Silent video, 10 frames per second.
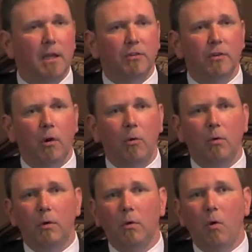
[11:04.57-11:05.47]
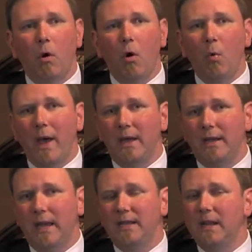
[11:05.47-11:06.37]
So OWET
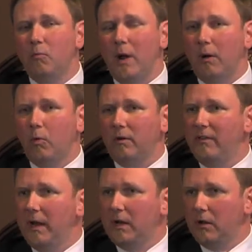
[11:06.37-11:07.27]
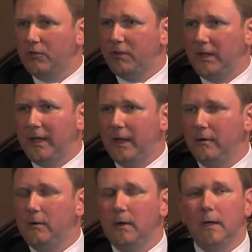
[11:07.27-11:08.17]
and NMREC work very closely
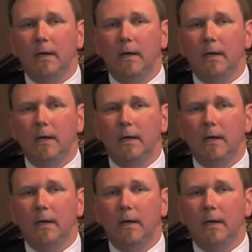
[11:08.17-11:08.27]
together